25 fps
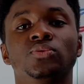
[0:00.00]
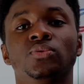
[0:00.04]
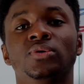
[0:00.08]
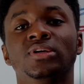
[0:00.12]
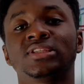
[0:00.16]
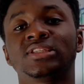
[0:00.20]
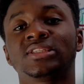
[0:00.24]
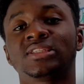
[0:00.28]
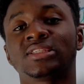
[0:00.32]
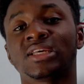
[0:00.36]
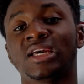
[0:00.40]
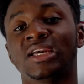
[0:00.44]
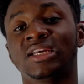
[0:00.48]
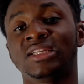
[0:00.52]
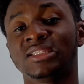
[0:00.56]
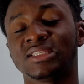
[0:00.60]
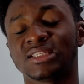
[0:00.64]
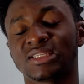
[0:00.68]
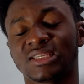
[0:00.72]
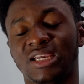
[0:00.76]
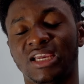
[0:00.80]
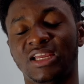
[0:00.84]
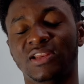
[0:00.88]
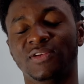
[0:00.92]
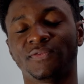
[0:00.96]
would
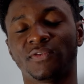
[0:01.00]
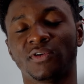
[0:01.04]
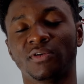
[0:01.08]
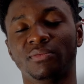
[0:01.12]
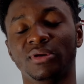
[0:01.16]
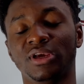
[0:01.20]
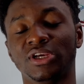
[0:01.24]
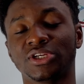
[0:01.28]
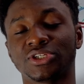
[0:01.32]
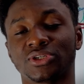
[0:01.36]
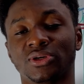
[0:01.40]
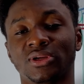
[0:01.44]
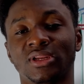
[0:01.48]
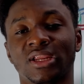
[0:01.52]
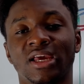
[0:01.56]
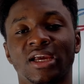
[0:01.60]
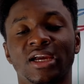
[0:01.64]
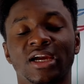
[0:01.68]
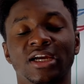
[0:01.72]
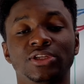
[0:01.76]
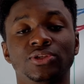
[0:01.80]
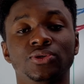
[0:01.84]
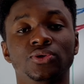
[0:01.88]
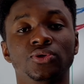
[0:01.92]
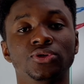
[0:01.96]
send information, like
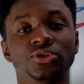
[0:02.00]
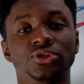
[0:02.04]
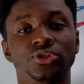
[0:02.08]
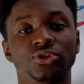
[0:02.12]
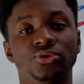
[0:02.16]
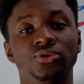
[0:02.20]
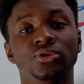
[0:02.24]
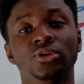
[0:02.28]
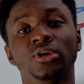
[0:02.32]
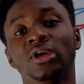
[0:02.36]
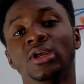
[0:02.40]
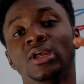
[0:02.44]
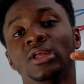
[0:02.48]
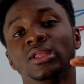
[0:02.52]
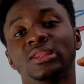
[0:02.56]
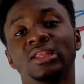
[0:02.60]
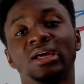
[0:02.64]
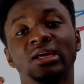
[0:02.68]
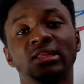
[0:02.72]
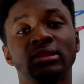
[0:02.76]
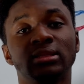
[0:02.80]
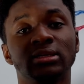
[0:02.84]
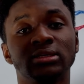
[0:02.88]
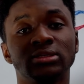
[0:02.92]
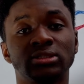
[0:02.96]
I told you,
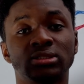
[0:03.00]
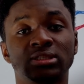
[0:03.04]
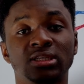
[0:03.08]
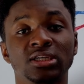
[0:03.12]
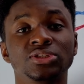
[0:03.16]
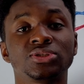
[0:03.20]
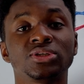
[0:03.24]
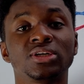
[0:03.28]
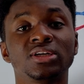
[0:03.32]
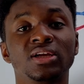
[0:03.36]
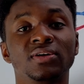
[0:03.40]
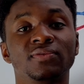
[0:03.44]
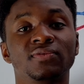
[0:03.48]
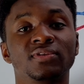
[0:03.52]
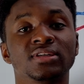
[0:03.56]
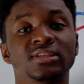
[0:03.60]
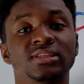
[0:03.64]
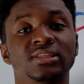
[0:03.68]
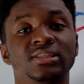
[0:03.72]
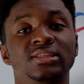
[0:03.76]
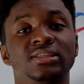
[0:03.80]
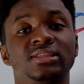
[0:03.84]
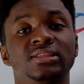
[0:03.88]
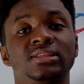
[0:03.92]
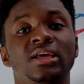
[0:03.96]
that the central nervous
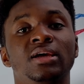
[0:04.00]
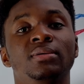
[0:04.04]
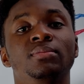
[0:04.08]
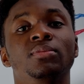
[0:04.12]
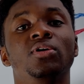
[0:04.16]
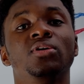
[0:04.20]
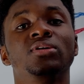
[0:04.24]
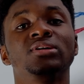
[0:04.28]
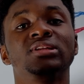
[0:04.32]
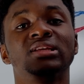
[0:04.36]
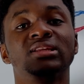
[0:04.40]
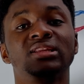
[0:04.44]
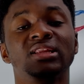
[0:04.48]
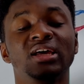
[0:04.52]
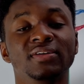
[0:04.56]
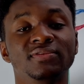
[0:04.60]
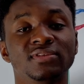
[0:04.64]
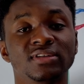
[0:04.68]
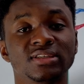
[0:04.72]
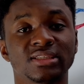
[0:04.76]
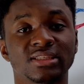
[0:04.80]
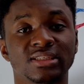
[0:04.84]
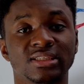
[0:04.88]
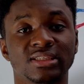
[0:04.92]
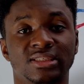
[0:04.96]
system or the
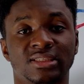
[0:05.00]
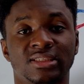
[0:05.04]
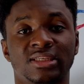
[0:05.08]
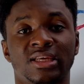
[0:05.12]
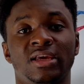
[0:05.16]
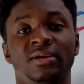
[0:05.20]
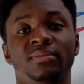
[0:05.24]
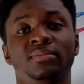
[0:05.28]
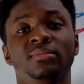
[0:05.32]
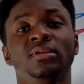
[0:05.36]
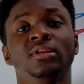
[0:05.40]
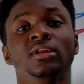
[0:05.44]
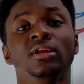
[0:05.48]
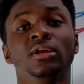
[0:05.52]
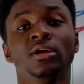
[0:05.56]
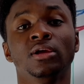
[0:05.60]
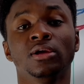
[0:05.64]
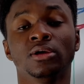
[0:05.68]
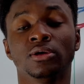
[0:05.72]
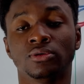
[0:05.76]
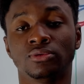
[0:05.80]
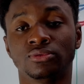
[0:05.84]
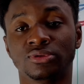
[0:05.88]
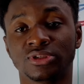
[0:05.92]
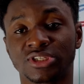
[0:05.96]
nervous system
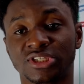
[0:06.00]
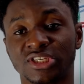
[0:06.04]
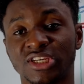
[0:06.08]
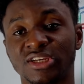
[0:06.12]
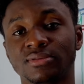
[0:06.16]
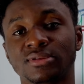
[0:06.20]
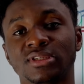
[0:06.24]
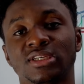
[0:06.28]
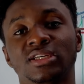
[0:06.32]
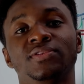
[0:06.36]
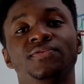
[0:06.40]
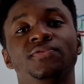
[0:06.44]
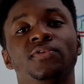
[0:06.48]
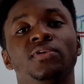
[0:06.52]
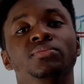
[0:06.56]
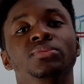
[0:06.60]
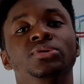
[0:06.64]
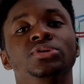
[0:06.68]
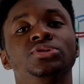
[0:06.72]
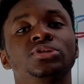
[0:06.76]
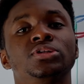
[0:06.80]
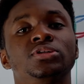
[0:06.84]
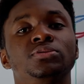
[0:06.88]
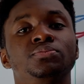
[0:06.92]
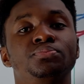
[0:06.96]
receives
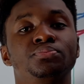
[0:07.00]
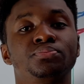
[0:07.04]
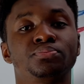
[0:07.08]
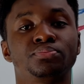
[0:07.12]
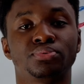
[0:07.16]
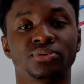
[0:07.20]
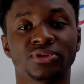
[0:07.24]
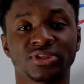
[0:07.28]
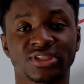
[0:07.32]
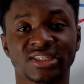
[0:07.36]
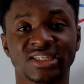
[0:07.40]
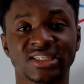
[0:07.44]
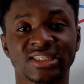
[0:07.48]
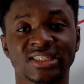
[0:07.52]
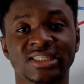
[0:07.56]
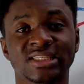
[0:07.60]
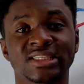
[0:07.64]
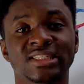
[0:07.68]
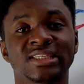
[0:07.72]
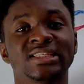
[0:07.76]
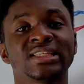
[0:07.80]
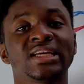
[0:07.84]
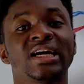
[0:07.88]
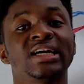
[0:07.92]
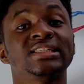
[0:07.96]
information, processes
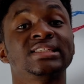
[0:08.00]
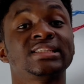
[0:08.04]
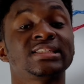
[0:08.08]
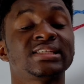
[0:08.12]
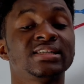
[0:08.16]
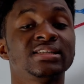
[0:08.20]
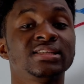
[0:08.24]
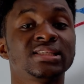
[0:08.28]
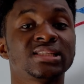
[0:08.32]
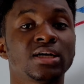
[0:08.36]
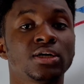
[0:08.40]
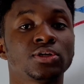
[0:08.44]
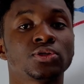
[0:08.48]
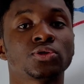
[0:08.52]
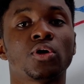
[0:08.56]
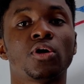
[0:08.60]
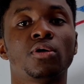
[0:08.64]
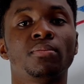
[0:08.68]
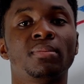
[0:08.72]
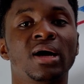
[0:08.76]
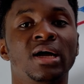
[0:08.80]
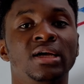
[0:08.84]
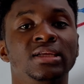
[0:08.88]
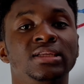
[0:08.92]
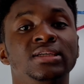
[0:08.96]
it, and sends out
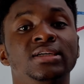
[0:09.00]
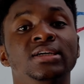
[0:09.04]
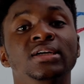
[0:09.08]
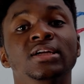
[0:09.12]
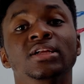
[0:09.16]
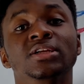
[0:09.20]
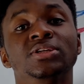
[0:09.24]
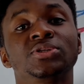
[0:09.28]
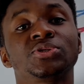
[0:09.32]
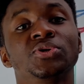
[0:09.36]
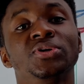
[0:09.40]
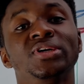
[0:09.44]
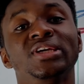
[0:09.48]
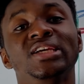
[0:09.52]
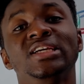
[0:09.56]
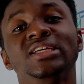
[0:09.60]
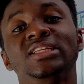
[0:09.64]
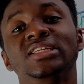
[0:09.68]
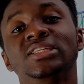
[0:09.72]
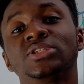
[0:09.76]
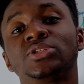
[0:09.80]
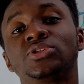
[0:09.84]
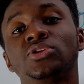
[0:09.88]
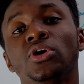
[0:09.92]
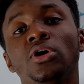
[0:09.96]
command. So it
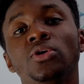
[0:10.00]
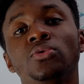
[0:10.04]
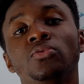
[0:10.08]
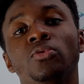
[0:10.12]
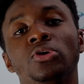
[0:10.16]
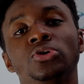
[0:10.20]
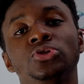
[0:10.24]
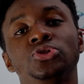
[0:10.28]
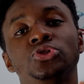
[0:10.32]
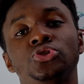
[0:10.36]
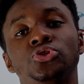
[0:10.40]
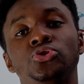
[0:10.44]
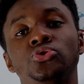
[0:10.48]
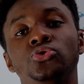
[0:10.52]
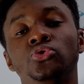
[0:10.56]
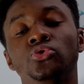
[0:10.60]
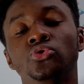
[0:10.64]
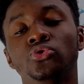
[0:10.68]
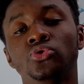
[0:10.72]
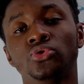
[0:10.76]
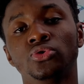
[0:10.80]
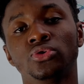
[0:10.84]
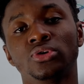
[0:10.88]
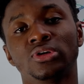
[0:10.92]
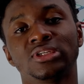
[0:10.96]
is done
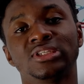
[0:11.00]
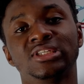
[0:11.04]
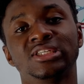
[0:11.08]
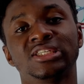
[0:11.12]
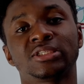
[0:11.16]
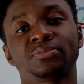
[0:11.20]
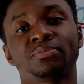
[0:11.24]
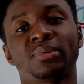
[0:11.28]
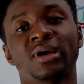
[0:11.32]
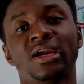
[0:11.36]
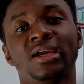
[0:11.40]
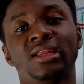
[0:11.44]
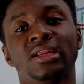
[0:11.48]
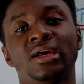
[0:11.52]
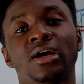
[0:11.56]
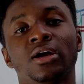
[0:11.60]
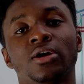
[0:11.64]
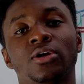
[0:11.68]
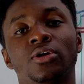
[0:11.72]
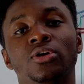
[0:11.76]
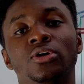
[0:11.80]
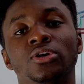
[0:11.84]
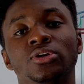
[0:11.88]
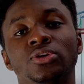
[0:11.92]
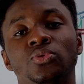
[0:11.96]
through the spinal
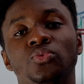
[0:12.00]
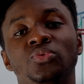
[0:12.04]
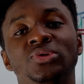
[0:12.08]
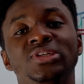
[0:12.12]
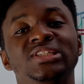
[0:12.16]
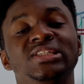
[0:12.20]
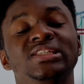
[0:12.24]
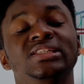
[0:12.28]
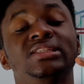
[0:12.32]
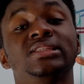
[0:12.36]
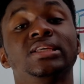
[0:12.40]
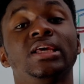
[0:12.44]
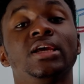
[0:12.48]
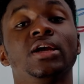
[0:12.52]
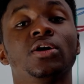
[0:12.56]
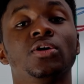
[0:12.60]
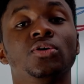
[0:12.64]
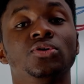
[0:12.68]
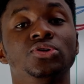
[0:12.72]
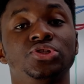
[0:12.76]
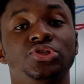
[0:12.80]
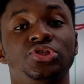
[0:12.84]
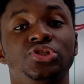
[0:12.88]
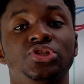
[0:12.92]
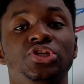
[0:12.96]
cord, which is a
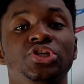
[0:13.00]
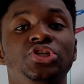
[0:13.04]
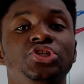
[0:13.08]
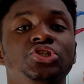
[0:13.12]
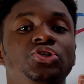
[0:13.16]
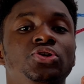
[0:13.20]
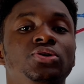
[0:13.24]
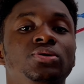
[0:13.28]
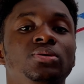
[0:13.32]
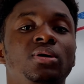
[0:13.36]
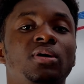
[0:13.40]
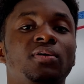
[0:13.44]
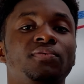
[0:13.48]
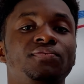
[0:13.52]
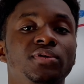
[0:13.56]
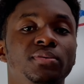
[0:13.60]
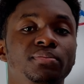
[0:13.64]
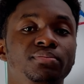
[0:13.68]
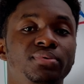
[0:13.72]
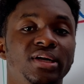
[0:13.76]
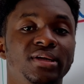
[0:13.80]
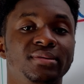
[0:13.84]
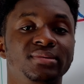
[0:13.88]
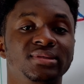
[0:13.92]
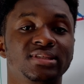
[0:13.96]
continuation of the
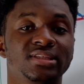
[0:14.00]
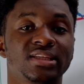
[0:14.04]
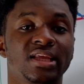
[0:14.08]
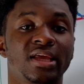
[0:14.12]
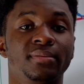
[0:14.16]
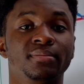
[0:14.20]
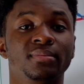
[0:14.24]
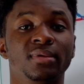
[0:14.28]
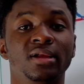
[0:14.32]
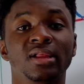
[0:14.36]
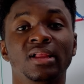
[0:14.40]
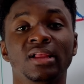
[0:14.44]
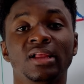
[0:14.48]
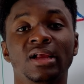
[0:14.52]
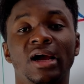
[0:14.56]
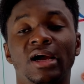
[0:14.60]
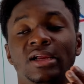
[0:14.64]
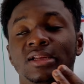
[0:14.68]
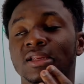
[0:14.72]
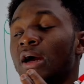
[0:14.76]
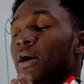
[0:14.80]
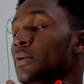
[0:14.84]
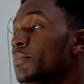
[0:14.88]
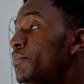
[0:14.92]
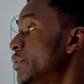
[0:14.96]
brainstem.
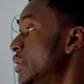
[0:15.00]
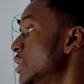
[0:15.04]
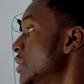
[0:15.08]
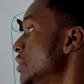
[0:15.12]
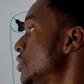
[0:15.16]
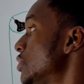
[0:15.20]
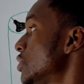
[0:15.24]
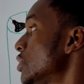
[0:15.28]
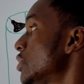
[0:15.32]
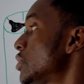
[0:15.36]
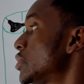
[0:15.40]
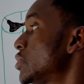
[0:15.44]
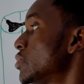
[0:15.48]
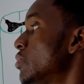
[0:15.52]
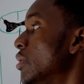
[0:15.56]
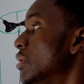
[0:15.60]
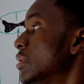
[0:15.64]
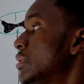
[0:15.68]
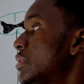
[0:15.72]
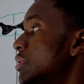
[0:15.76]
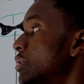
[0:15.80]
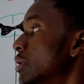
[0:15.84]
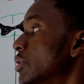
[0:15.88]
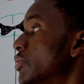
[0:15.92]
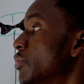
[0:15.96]
And that brings us to
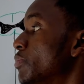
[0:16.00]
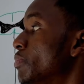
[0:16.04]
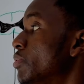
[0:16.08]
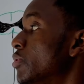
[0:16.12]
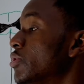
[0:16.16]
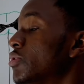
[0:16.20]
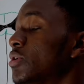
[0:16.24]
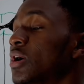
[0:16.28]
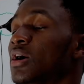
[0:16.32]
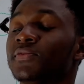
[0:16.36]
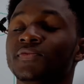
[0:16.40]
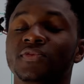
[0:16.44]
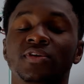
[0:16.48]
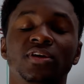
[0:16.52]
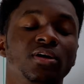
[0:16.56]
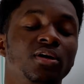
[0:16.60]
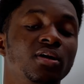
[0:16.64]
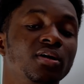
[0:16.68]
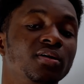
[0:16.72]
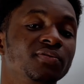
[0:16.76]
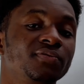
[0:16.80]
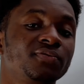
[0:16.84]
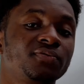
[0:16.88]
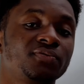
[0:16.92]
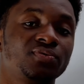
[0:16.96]
the topography
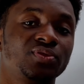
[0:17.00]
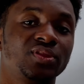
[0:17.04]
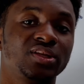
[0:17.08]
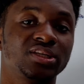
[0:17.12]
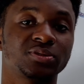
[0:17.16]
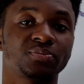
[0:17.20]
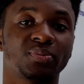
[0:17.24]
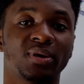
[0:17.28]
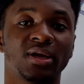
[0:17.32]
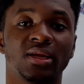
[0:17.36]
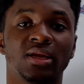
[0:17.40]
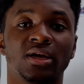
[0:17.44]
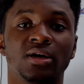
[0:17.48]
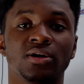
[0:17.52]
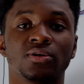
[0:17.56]
of the spinal